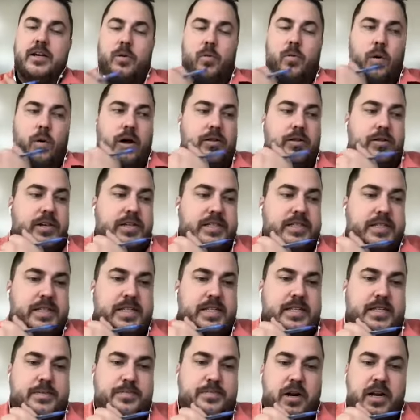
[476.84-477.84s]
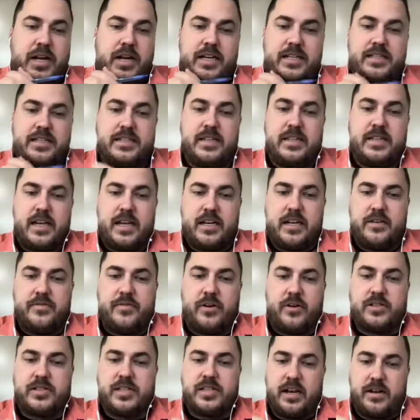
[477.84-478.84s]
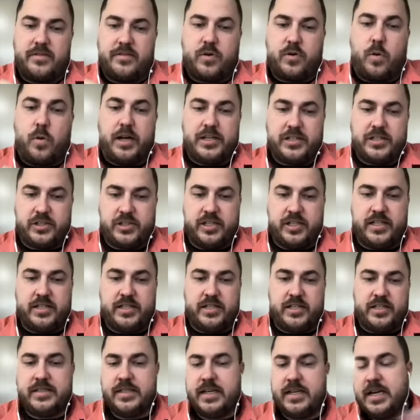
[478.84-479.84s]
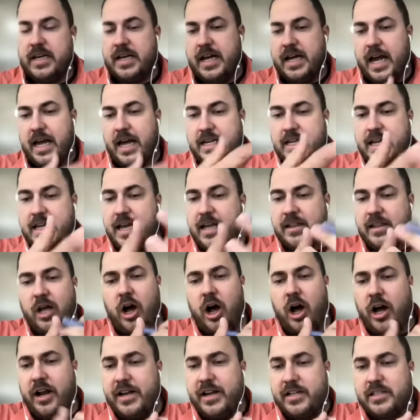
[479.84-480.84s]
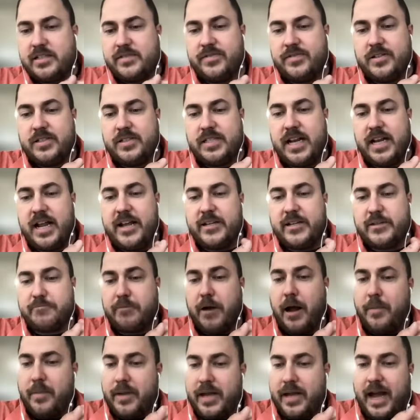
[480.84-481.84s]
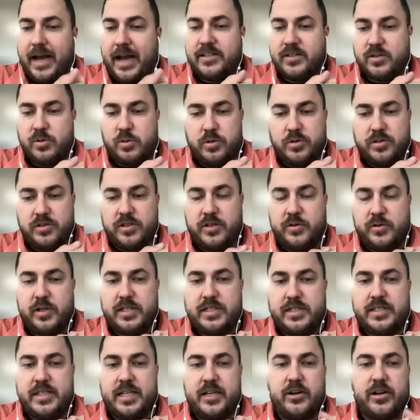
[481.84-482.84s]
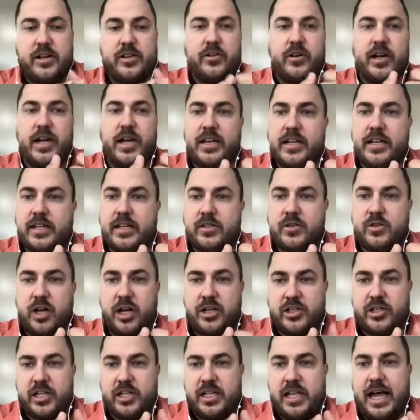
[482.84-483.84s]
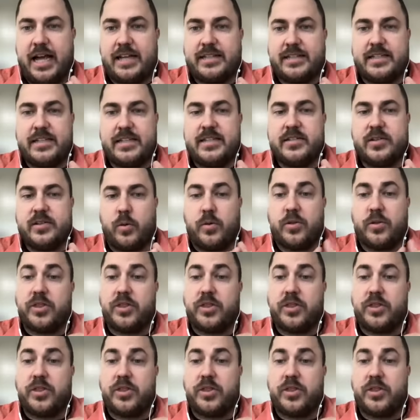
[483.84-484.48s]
Well, this is bringing us to the end of our set of questions. Again, the audience for today is probably high school students that are either in construction classes or